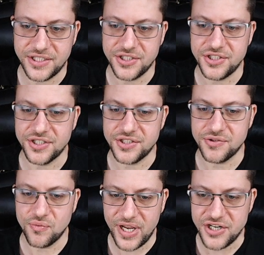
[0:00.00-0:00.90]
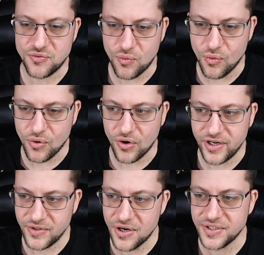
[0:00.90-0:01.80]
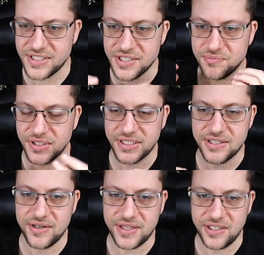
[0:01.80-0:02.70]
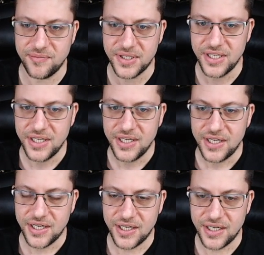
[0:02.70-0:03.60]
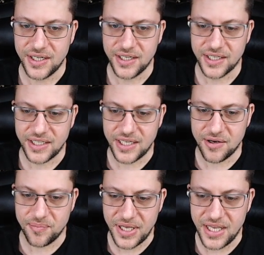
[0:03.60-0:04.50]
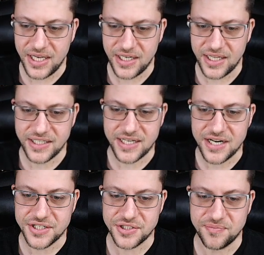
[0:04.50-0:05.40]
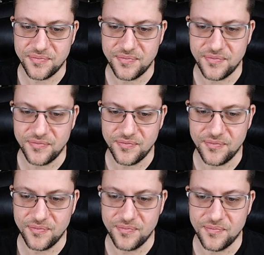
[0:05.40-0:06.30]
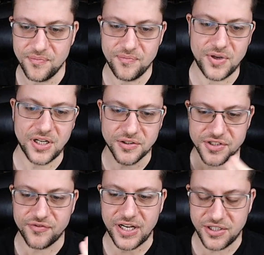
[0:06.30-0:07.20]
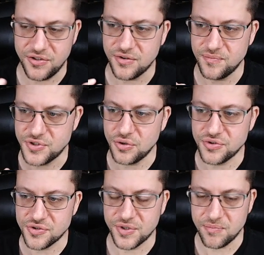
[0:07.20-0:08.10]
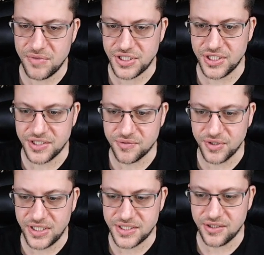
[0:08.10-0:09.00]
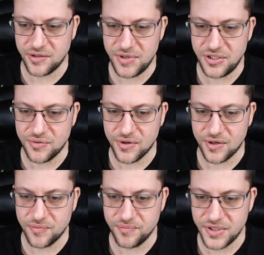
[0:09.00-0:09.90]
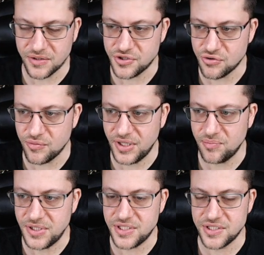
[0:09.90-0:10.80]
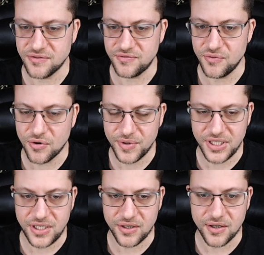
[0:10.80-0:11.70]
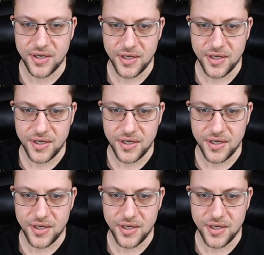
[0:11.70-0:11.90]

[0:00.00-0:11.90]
to just wage war, even though it says military-themed campaign. It kind of just colors the fact that you're soldiers with a mission. Doesn't really necessarily mean you are, storming the beaches of Normandy here.